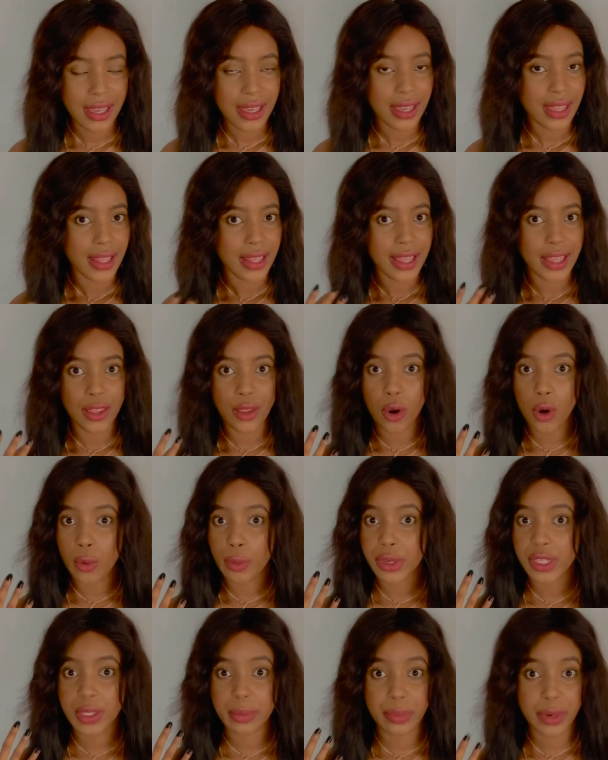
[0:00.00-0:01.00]
then
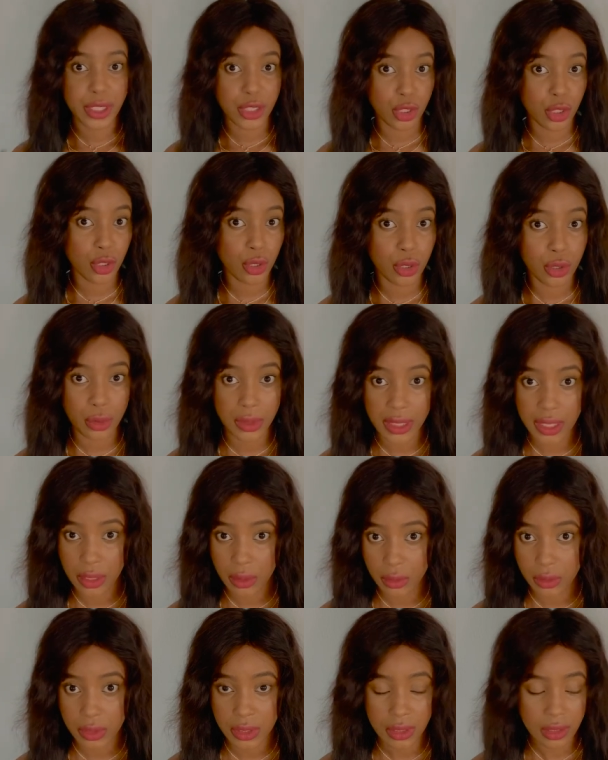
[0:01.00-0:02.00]
always pedicure your
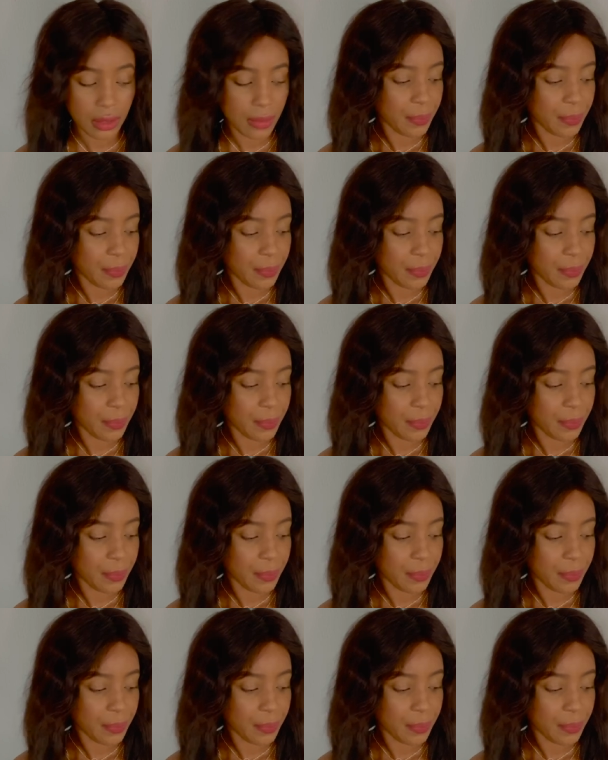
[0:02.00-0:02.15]
nails.